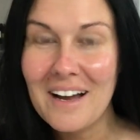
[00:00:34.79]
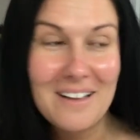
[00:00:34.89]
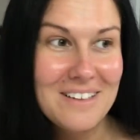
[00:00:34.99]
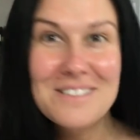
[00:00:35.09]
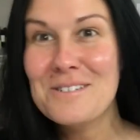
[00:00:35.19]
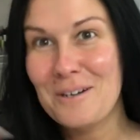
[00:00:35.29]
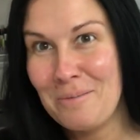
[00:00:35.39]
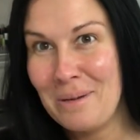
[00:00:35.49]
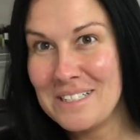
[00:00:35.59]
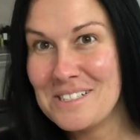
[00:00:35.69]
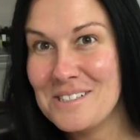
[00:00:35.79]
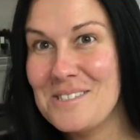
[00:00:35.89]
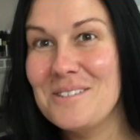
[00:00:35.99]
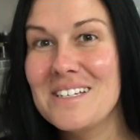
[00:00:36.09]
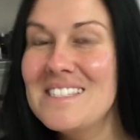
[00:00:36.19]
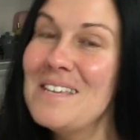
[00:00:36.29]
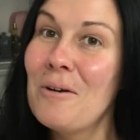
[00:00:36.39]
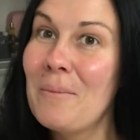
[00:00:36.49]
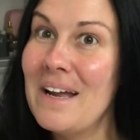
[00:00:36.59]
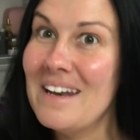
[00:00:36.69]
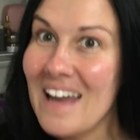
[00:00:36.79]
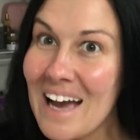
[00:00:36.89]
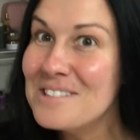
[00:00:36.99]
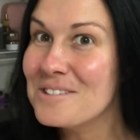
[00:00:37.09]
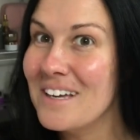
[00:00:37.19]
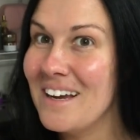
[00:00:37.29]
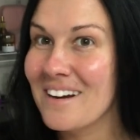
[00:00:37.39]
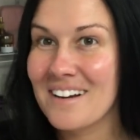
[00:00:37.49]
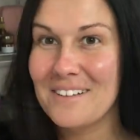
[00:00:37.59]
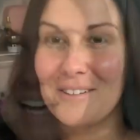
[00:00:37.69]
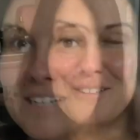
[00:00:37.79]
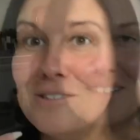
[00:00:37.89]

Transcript: I'll insert a picture so you can see what my natural hair color is.